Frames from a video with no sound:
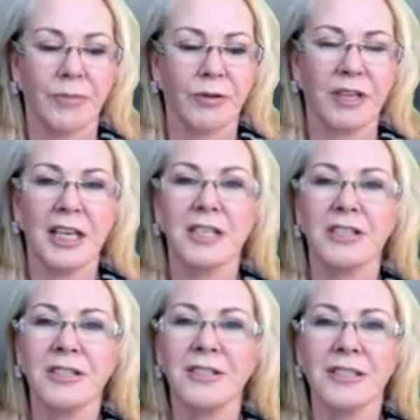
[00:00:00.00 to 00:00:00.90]

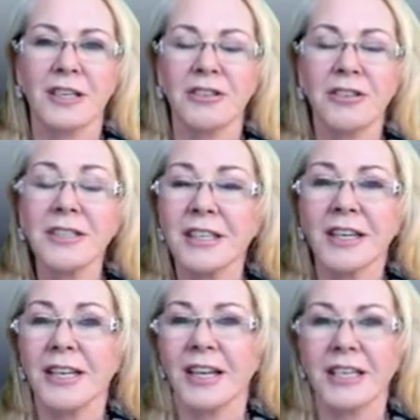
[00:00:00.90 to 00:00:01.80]
relations and just
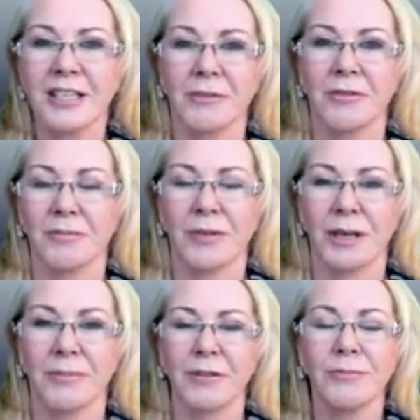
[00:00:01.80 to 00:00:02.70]
connecting with
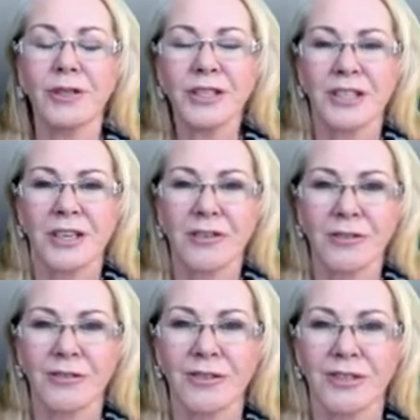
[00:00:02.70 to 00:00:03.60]
people, a more
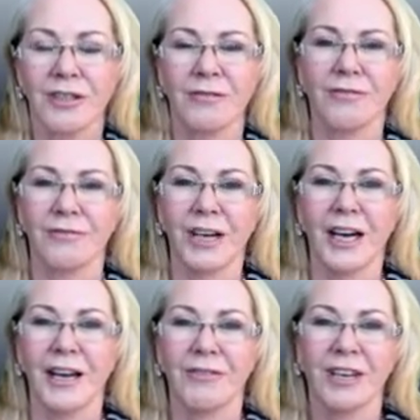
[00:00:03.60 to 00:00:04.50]
social sort of
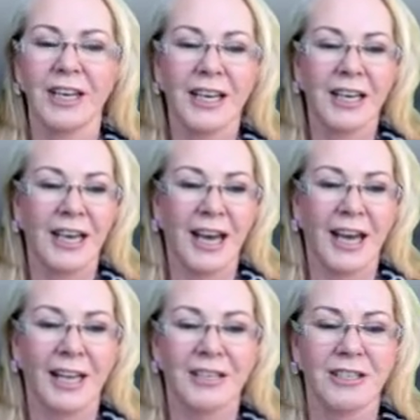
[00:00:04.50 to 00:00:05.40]
vibe.
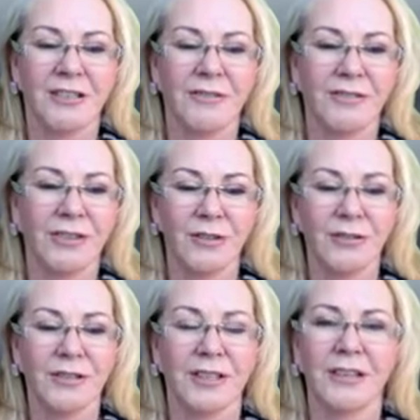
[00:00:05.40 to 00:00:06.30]
And if
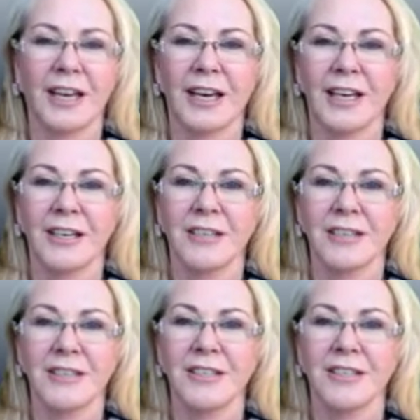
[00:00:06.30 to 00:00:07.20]
you
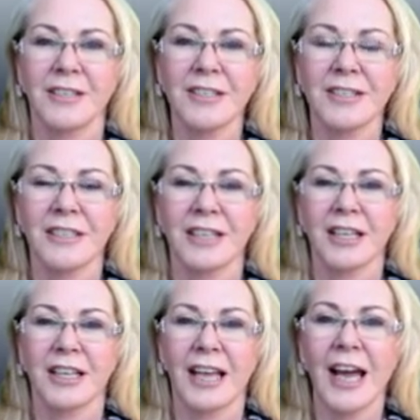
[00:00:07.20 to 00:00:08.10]
can just
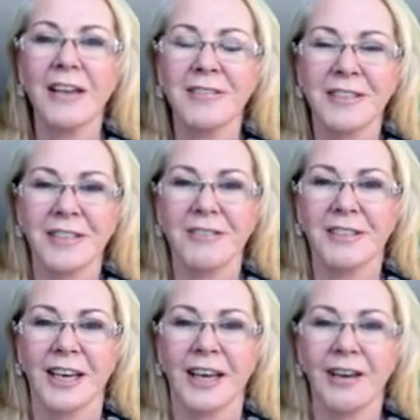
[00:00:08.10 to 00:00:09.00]
allow yourself
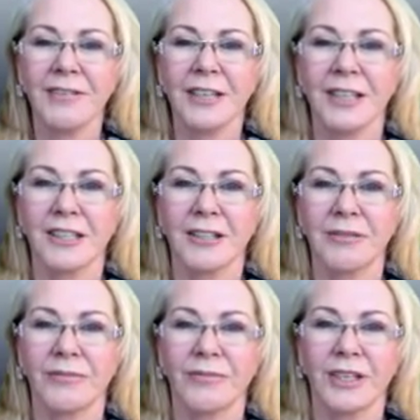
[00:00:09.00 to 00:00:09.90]
to have a
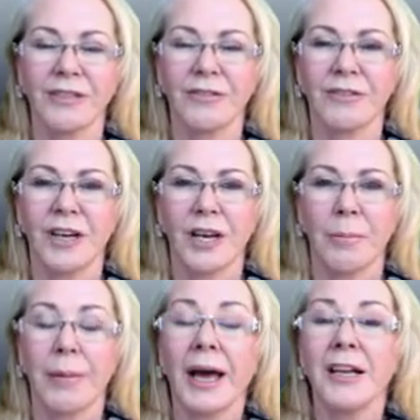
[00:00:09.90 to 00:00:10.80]
little bit of
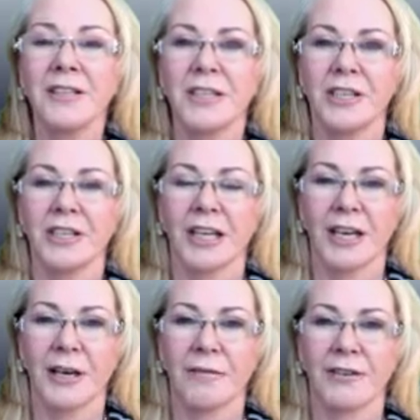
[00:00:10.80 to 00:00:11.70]
balance in your
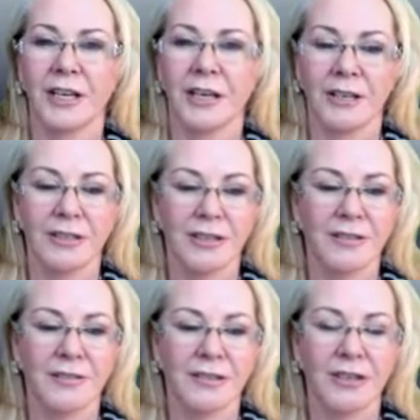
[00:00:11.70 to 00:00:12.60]
life and
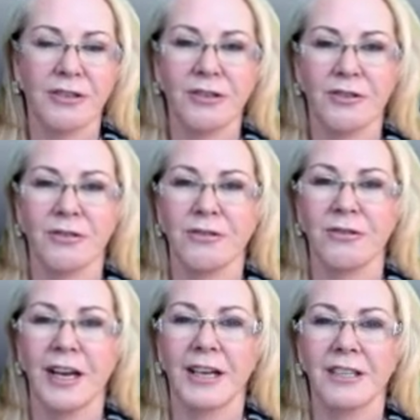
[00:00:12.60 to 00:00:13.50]

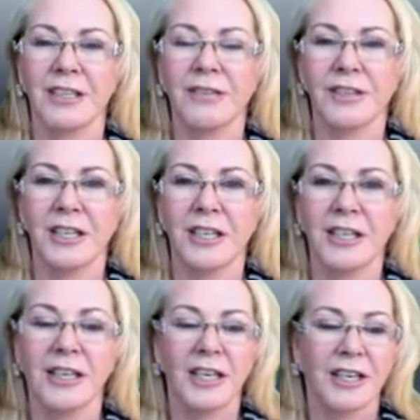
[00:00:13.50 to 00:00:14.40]
social
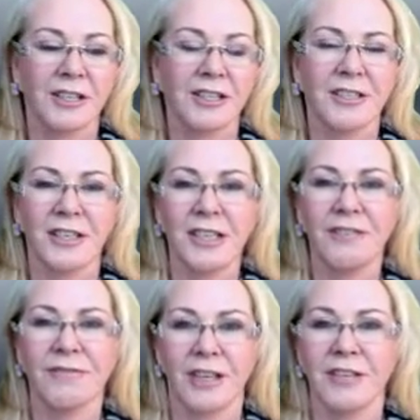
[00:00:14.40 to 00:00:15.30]
activity, then
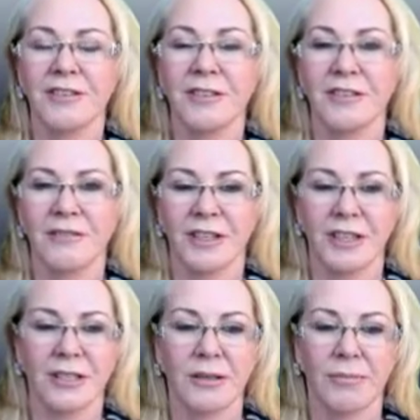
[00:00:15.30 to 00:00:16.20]
certainly Venus over
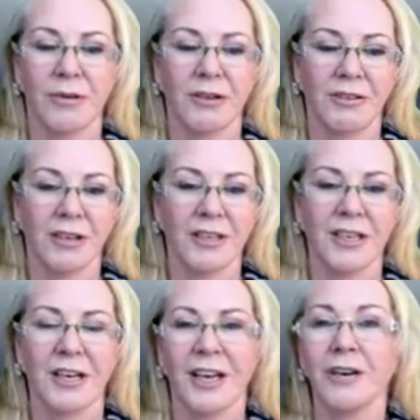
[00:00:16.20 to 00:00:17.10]
this period
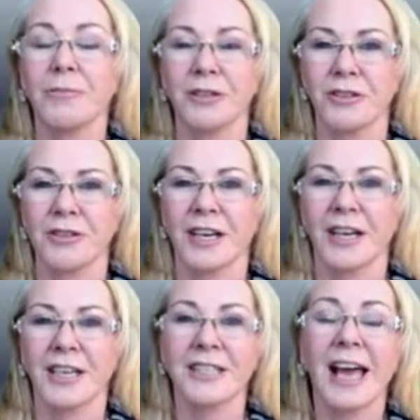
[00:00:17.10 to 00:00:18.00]
can help you do
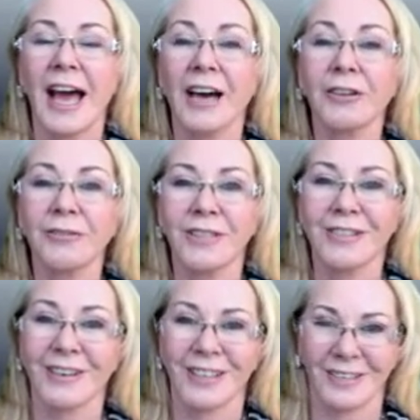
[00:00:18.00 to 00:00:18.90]
that. It's out of
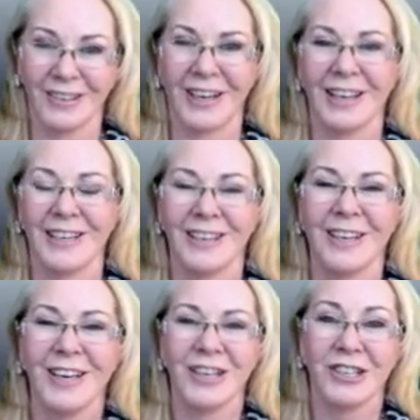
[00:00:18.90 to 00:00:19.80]
its retrograde
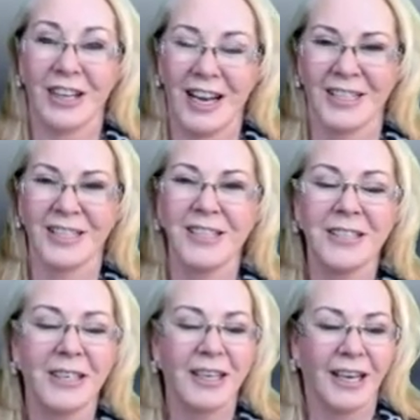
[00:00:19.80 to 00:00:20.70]

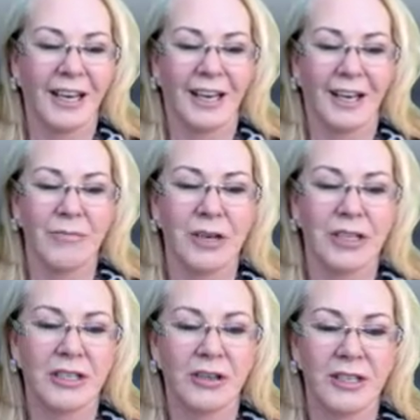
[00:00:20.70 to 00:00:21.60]
transit,
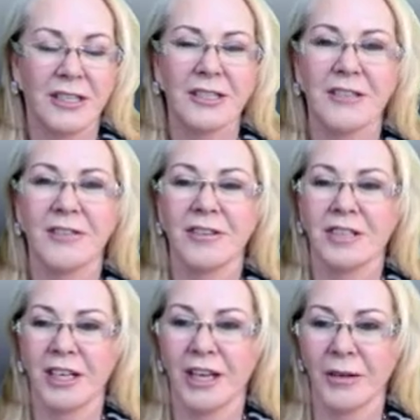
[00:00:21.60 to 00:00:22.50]
so this is a good
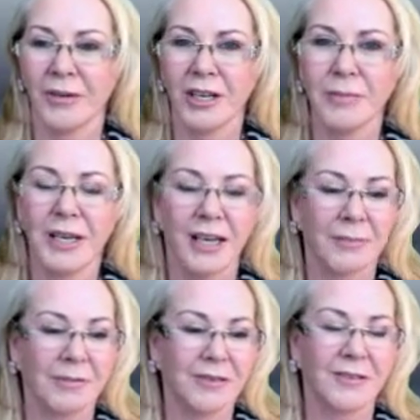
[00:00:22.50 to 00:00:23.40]
time. I'm a
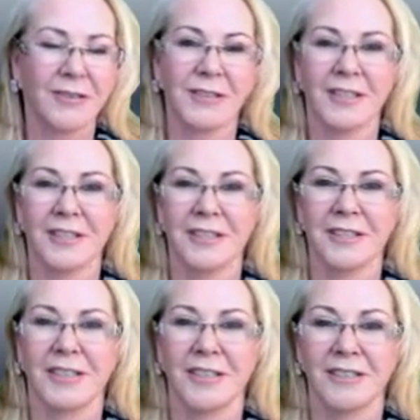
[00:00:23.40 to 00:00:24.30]
Capricorn,
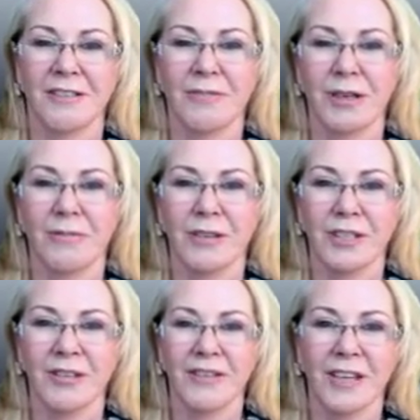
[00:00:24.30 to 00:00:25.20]
as you've been
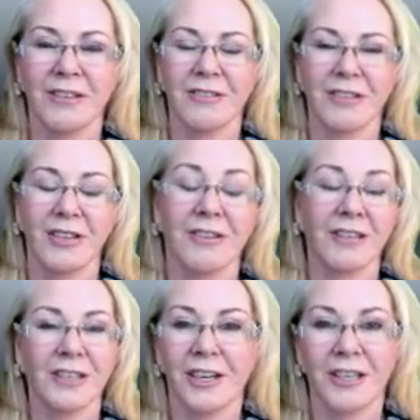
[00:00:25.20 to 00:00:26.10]
watching me, you'll know,
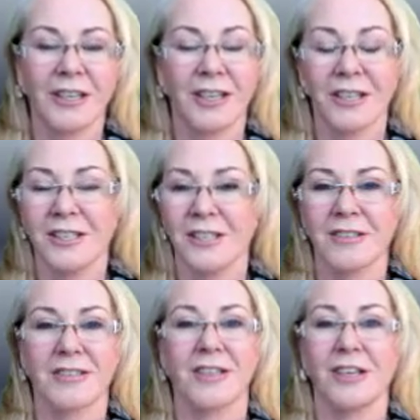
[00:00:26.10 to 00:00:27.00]
and
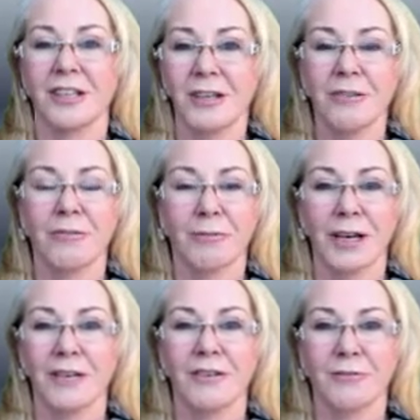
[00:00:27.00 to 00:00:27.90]
that's certainly
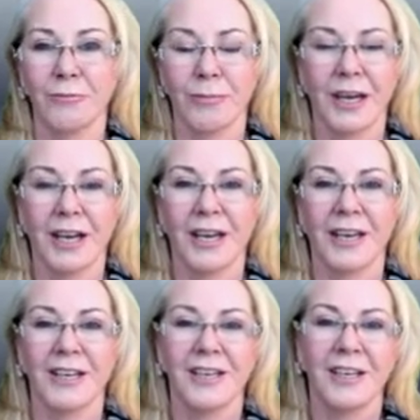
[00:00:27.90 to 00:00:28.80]
one of
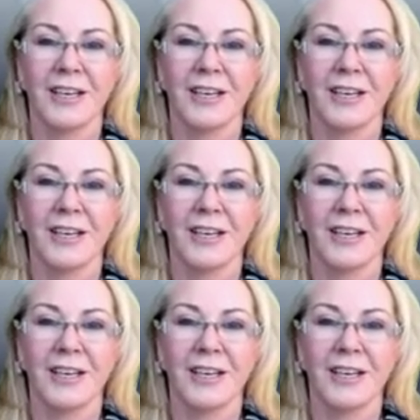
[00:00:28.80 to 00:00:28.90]
my